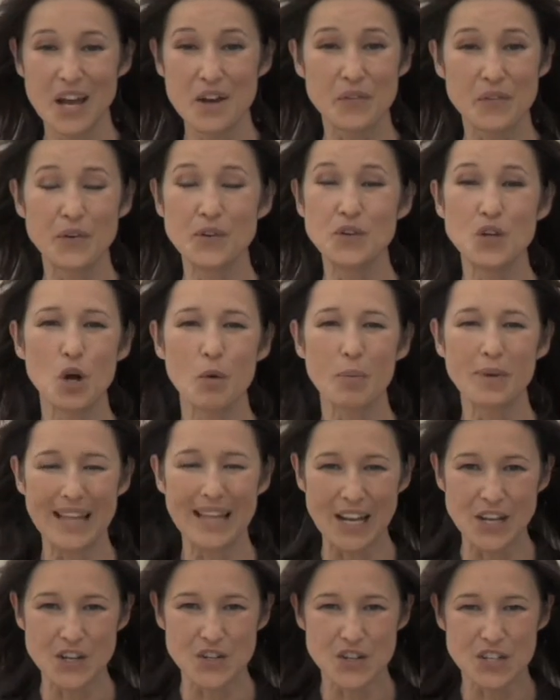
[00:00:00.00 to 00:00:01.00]
For renewable
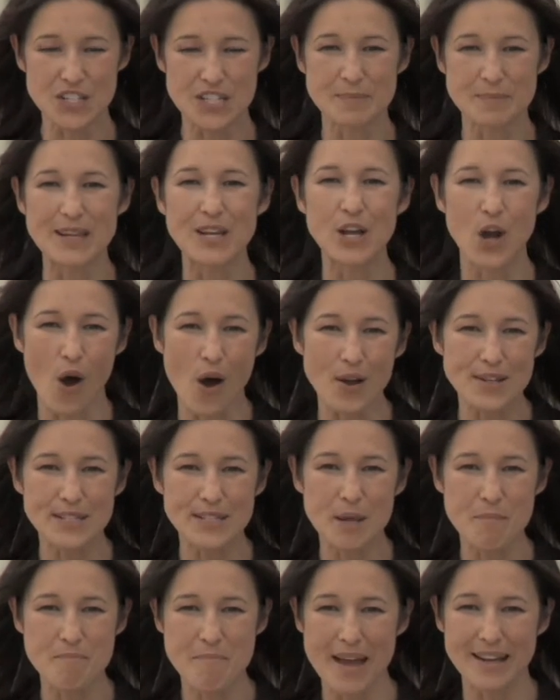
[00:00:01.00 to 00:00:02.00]
energies to be
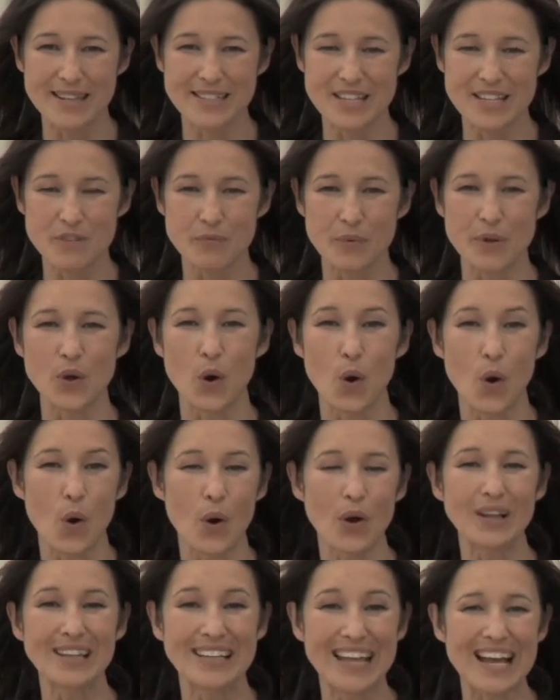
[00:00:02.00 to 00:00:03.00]
cost competitive with
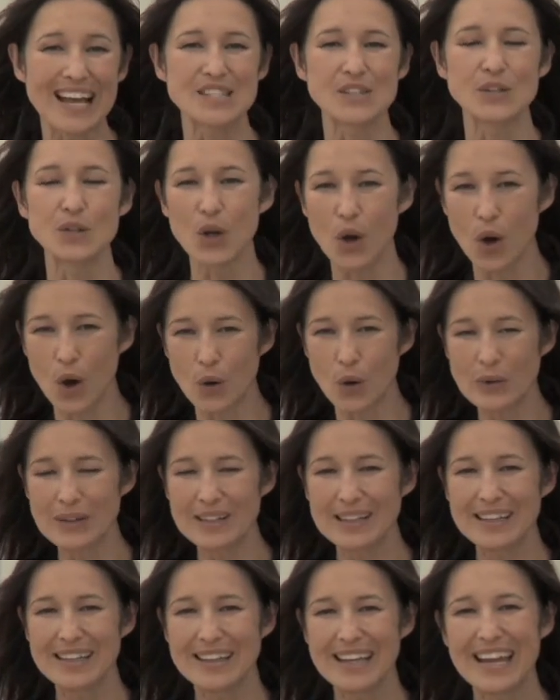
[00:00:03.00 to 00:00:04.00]
oil, gas and coal,
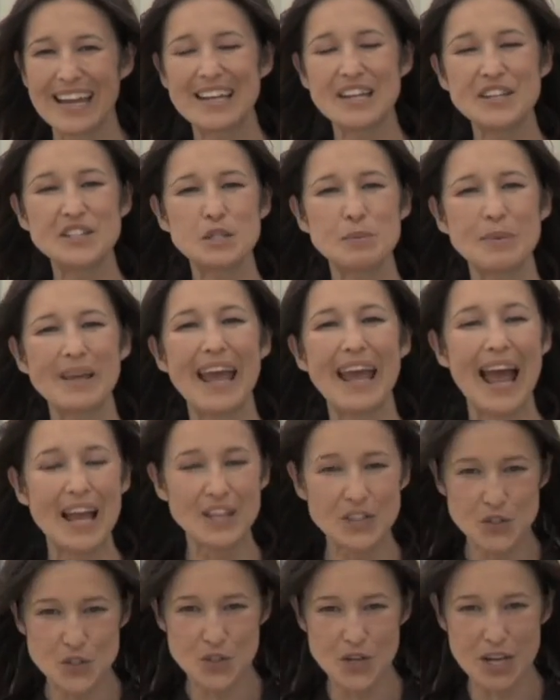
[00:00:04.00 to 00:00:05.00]
it needs to be
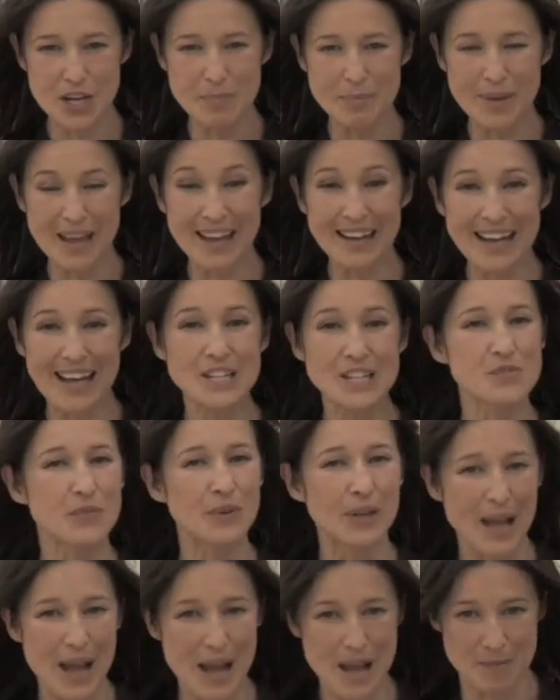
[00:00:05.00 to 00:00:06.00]
as cheap and as
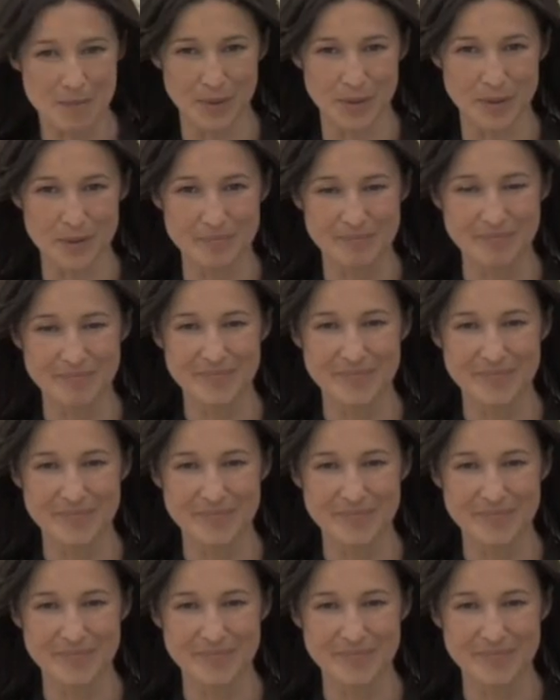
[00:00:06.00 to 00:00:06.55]
reliable.